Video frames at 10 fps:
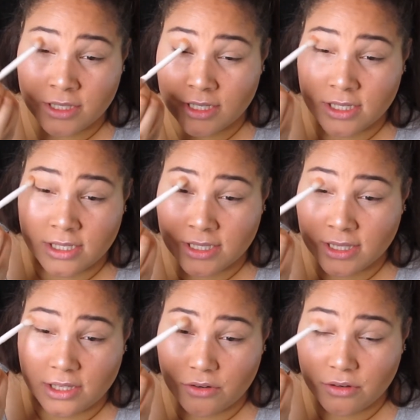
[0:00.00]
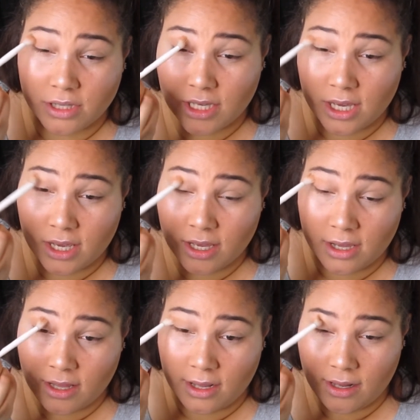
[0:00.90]
this literally
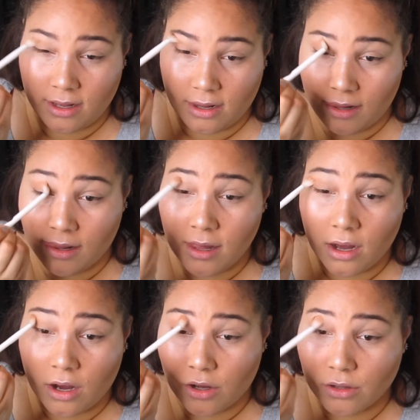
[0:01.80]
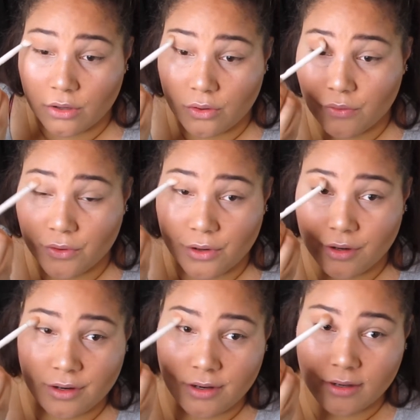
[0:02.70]
all over